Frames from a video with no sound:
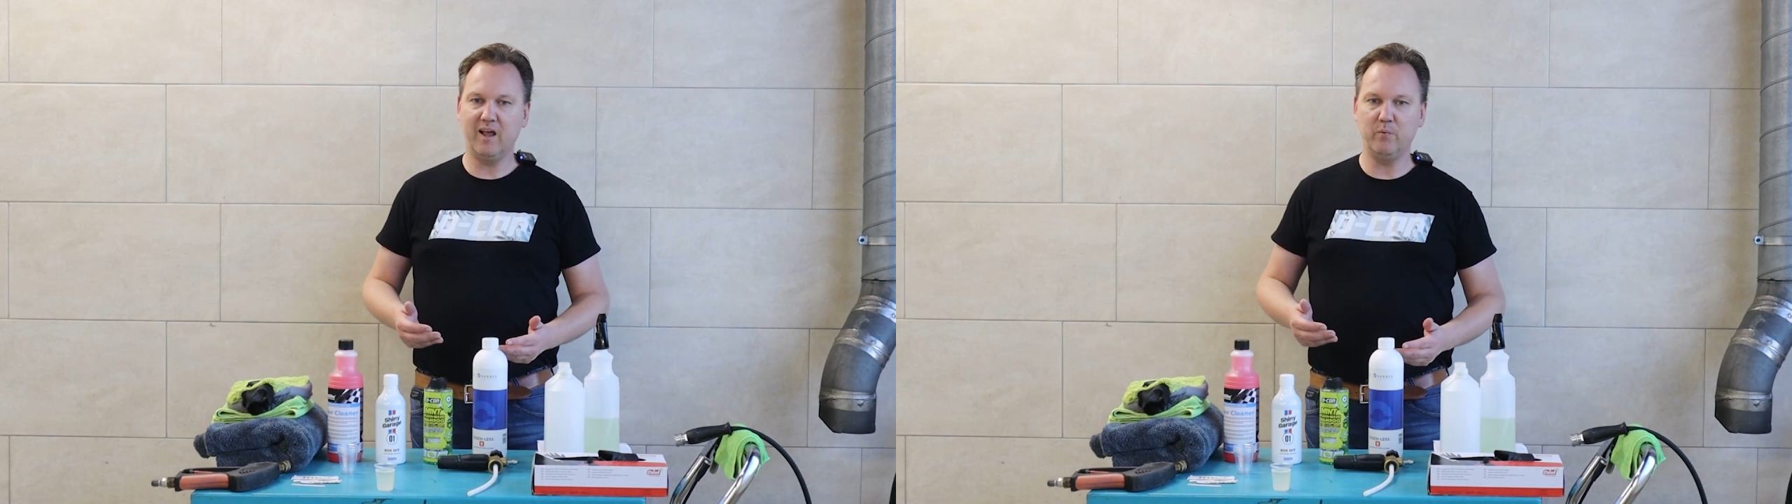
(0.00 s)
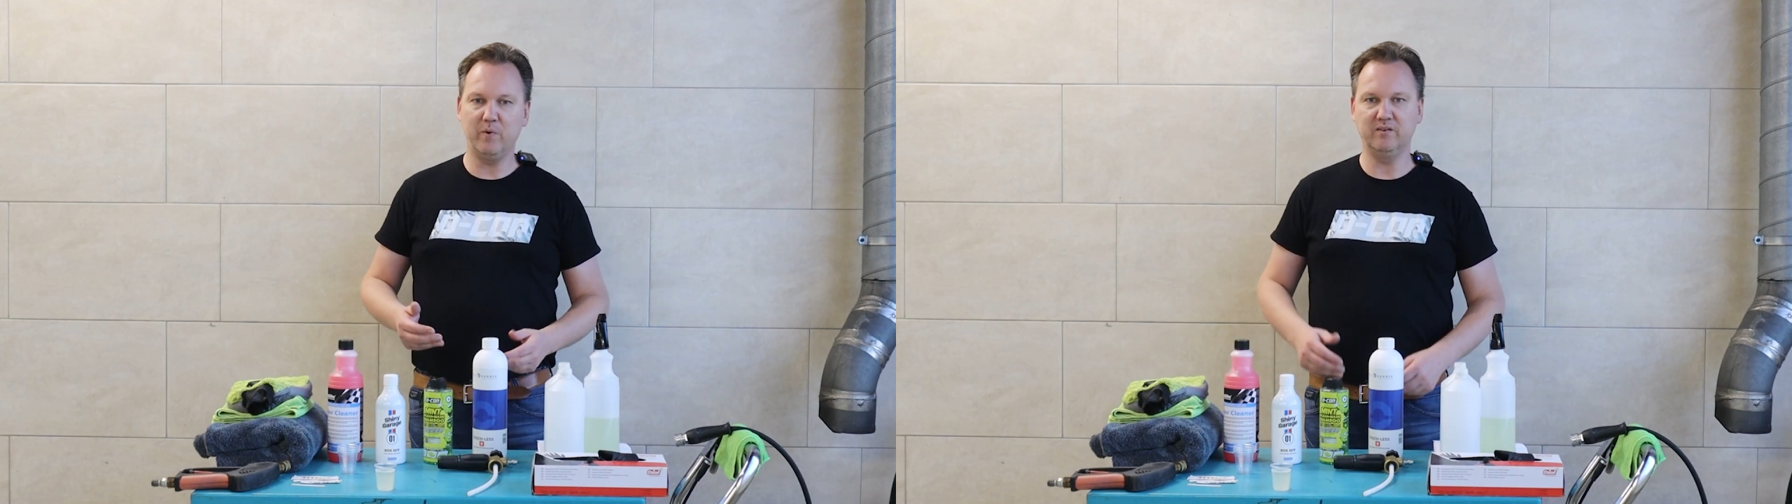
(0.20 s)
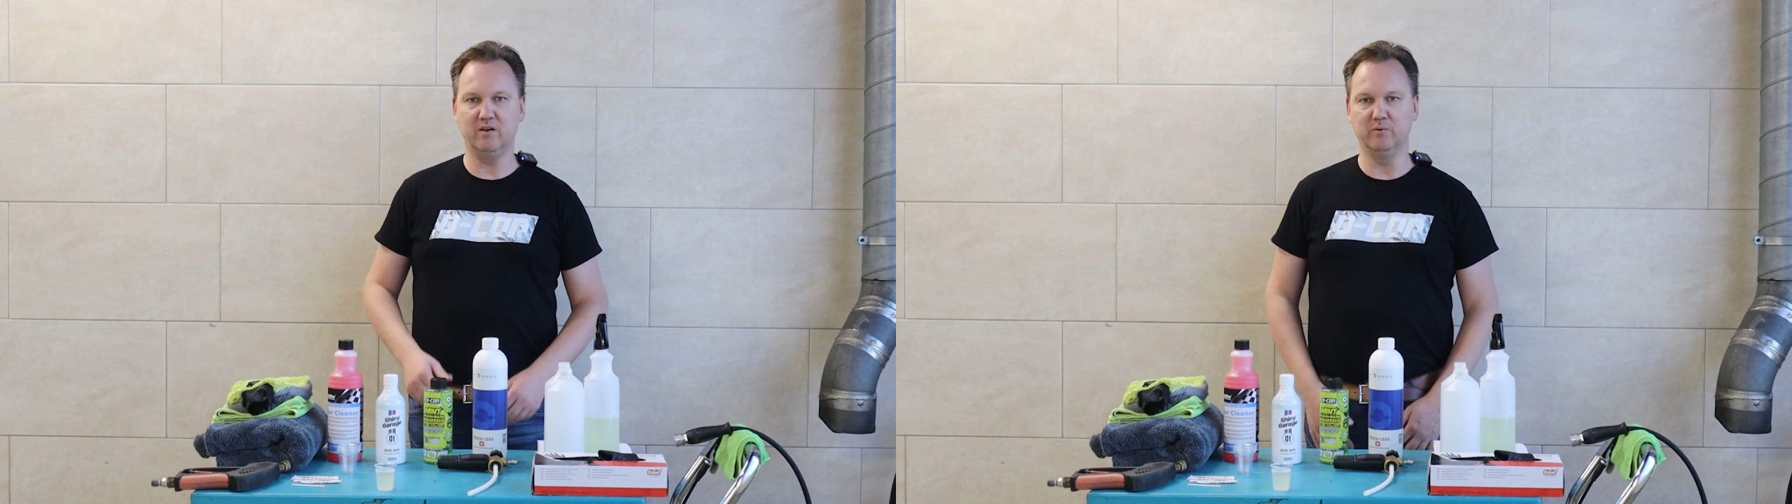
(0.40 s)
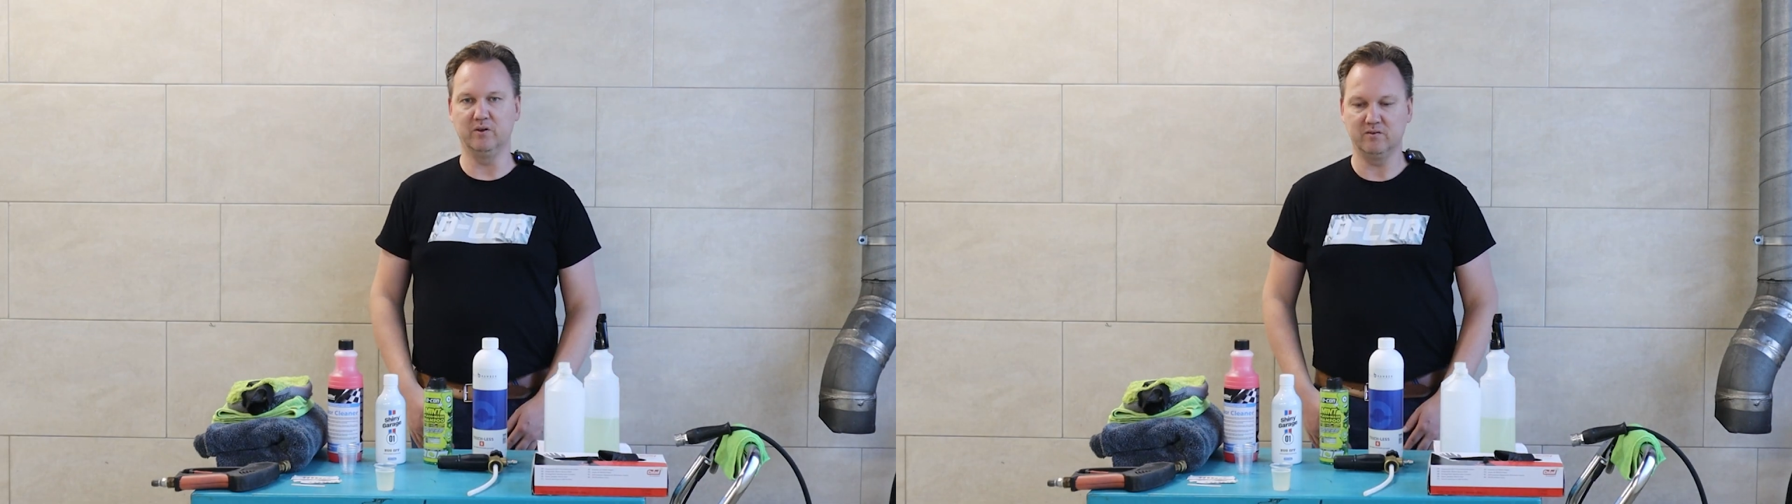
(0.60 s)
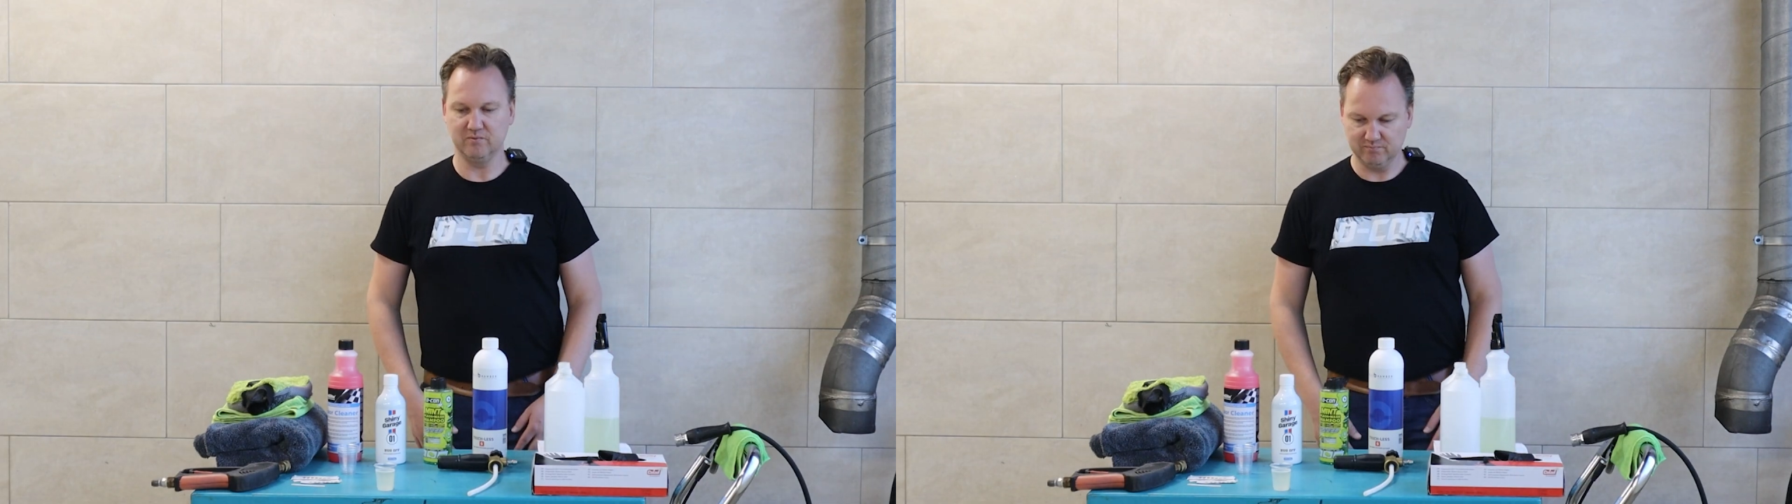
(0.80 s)
and when
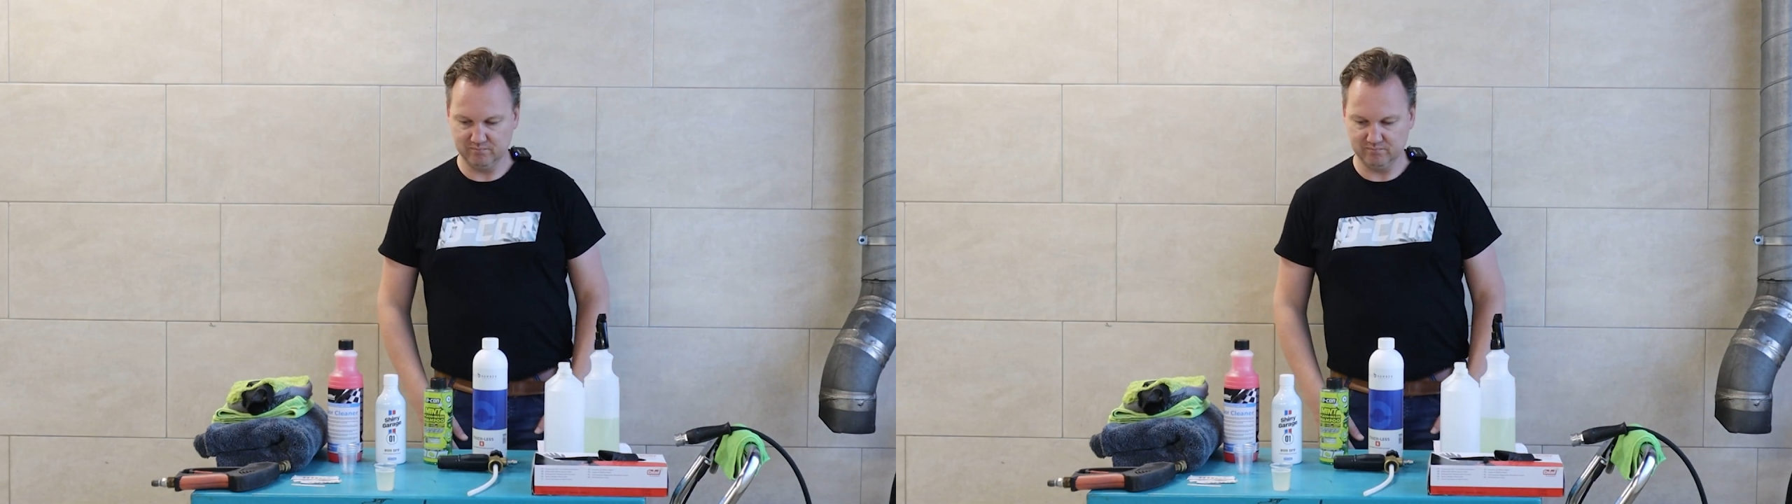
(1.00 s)
diluted.